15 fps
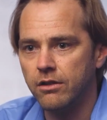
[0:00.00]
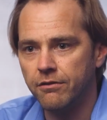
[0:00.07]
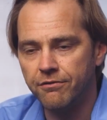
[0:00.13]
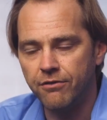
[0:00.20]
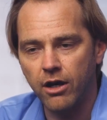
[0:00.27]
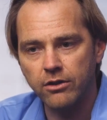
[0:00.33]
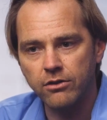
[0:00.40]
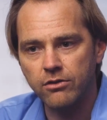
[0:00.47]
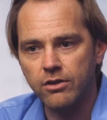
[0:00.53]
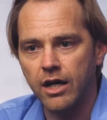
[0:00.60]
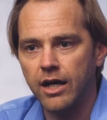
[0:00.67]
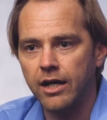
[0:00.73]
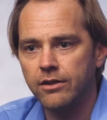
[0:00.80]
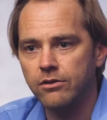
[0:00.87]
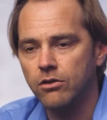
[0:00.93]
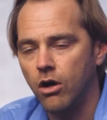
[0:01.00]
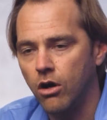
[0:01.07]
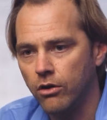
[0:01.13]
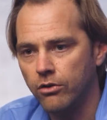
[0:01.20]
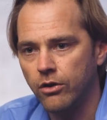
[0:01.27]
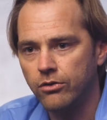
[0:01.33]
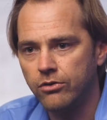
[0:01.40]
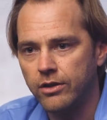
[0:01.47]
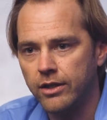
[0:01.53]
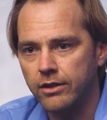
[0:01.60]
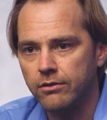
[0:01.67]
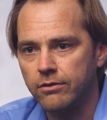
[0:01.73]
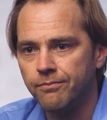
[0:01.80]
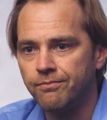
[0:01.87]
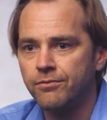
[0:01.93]
the font size, all those
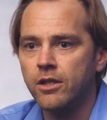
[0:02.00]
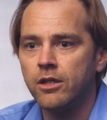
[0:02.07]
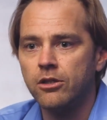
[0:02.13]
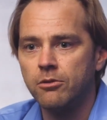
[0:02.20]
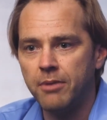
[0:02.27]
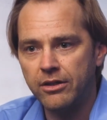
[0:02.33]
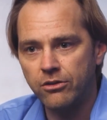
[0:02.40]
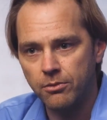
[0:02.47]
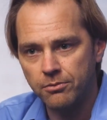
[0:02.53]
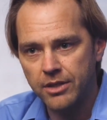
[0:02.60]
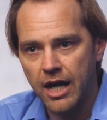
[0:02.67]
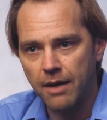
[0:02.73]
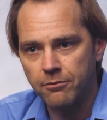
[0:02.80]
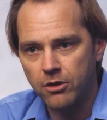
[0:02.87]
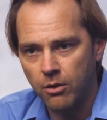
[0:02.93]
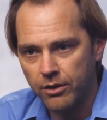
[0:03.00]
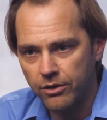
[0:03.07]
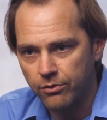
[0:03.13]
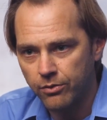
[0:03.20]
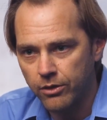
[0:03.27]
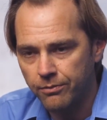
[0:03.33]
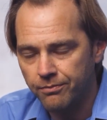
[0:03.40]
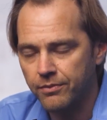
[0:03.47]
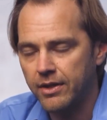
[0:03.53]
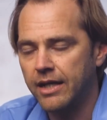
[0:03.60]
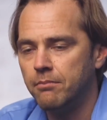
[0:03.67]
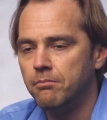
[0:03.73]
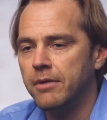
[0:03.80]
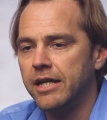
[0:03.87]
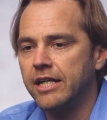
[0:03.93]
things. Spend some time going through
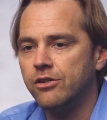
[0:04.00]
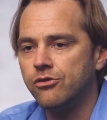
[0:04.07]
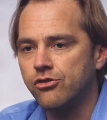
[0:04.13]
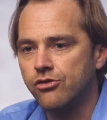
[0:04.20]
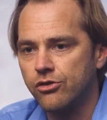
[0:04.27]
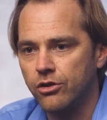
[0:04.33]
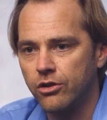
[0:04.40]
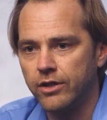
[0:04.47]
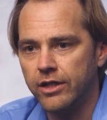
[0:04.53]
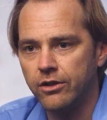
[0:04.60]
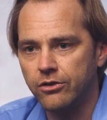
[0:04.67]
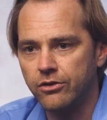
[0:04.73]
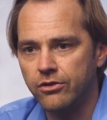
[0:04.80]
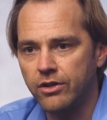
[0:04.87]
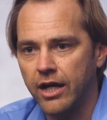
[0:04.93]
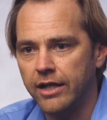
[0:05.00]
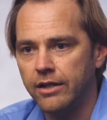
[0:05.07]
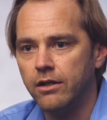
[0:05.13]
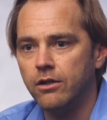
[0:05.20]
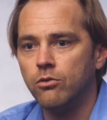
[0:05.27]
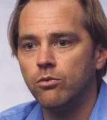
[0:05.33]
and making sure that your site